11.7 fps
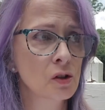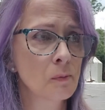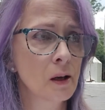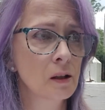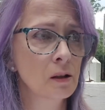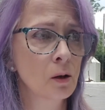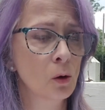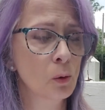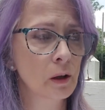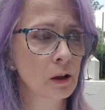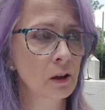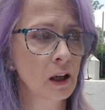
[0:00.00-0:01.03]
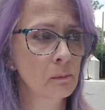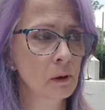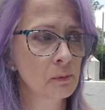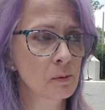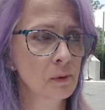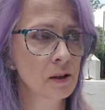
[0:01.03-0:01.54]
My coworker came
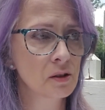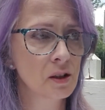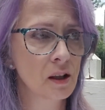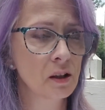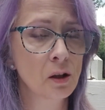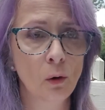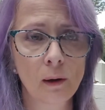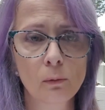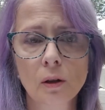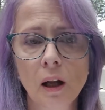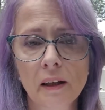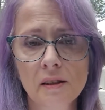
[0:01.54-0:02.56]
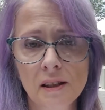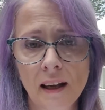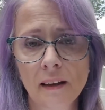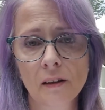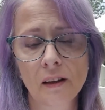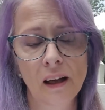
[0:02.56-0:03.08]
up to me and said, I would like
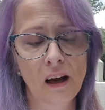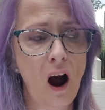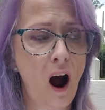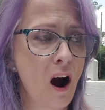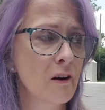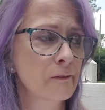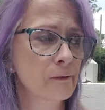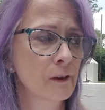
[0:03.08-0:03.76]
Saturday off.